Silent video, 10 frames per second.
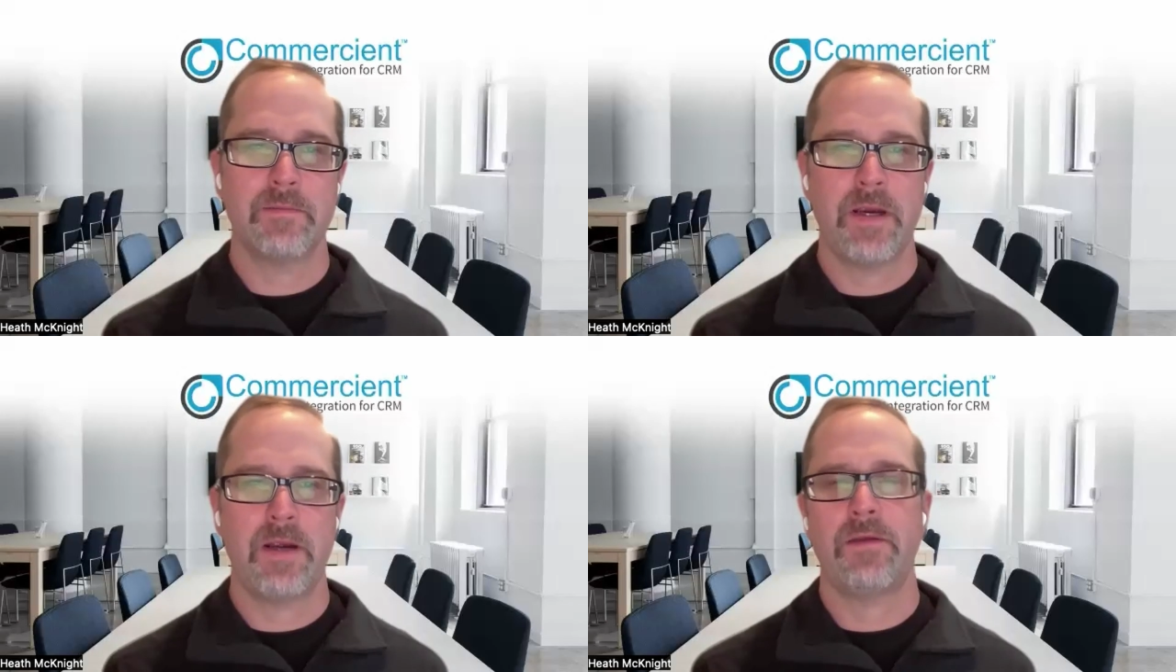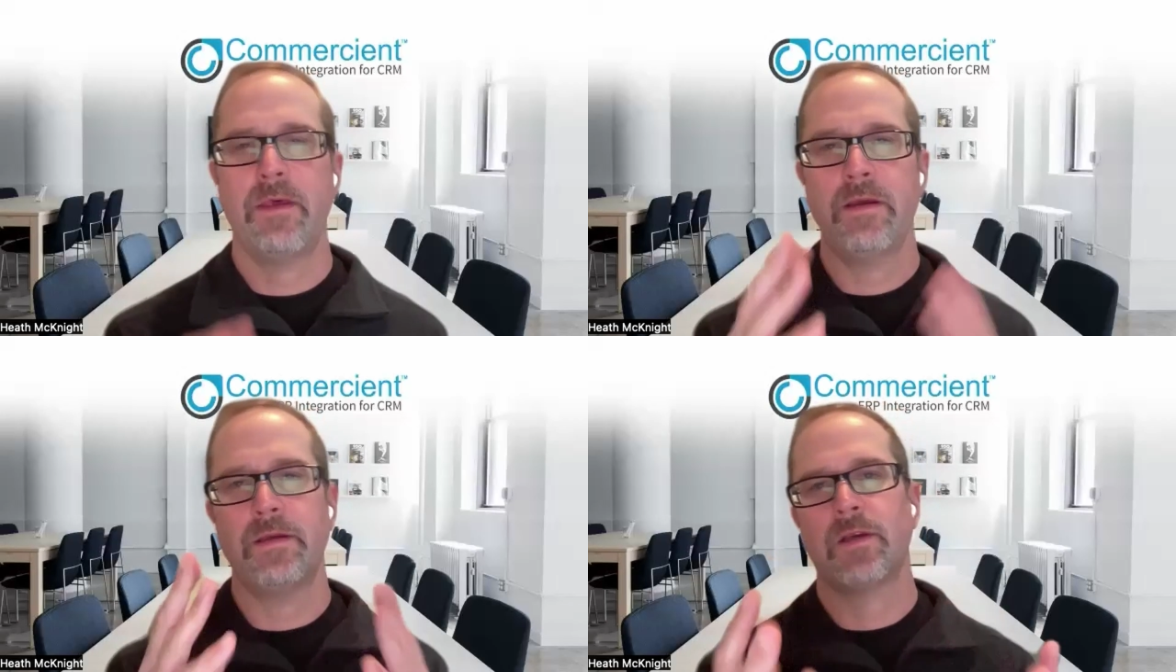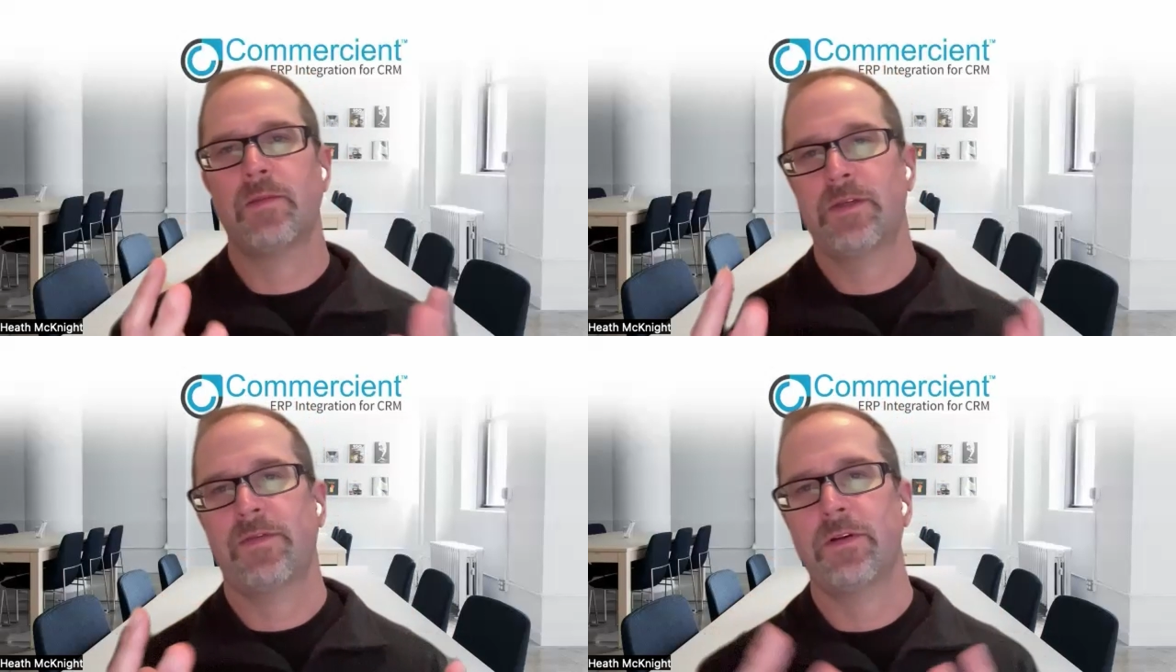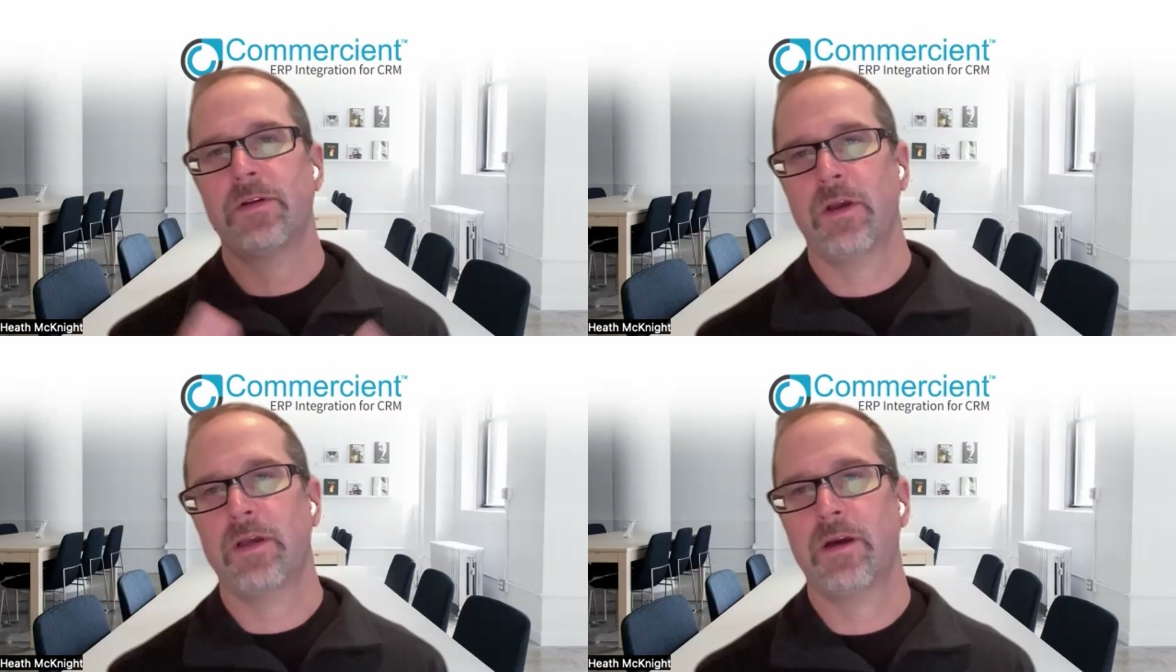Bear, thank you so much for
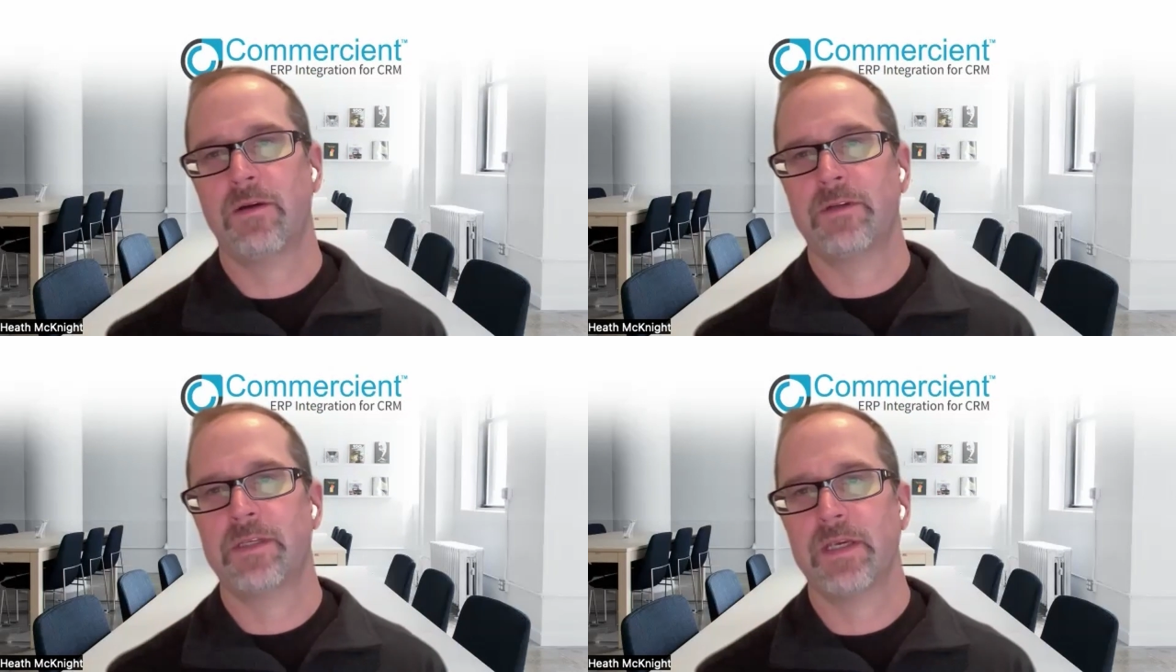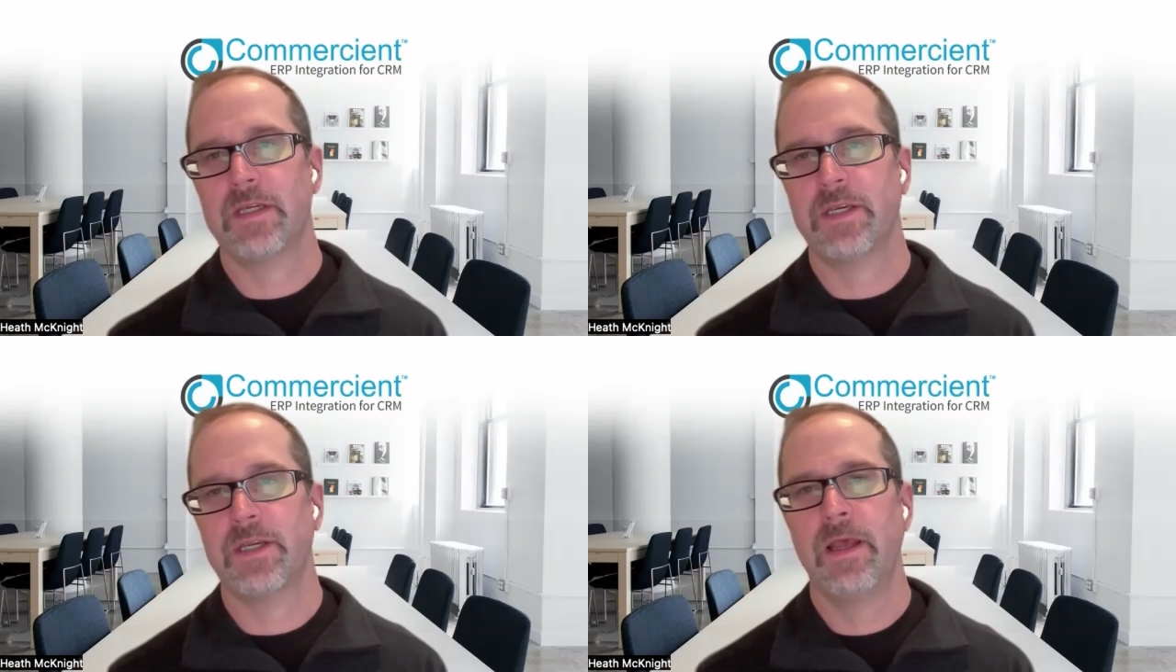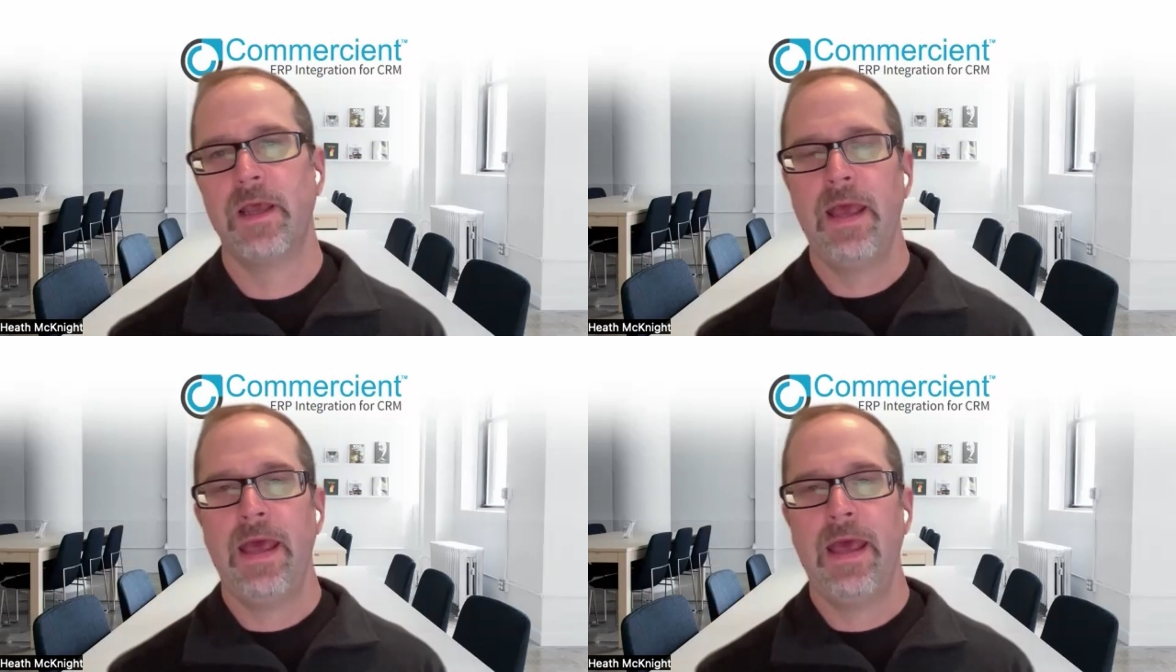a great conversation.